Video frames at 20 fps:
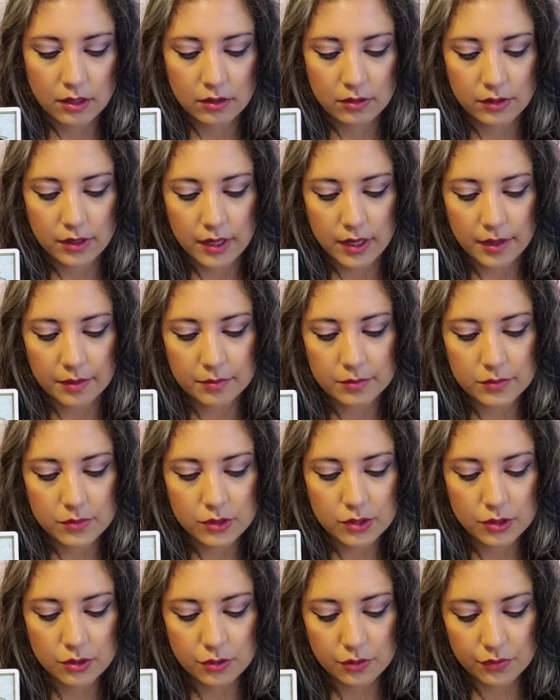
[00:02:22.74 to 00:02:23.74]
Okay,
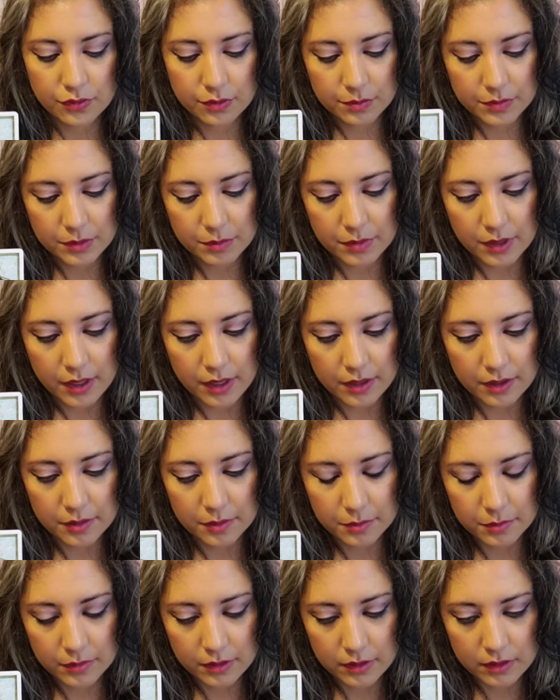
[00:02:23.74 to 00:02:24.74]
2 from the
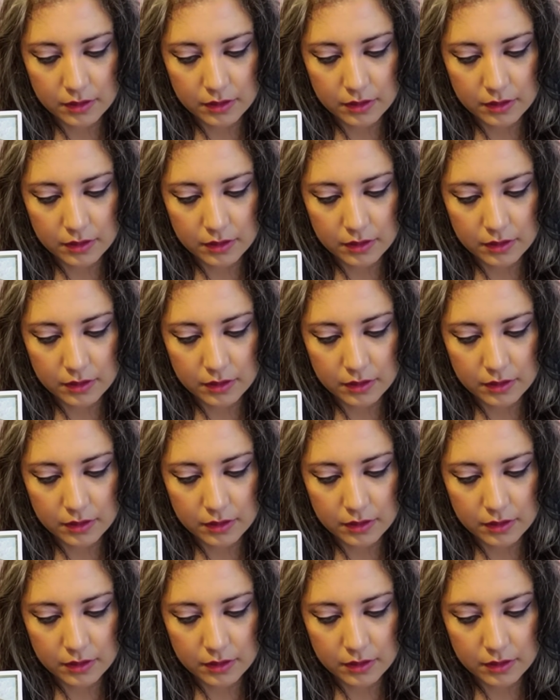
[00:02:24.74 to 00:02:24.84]
bottom.